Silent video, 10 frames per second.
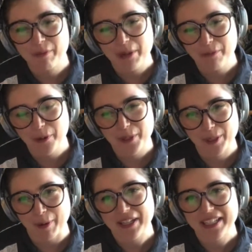people
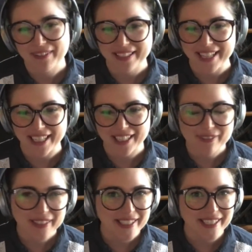respond even
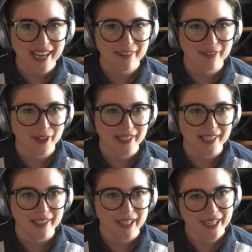negatively, I felt
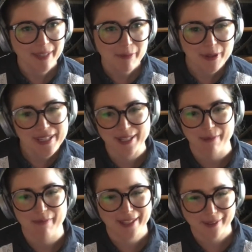like I'm doing something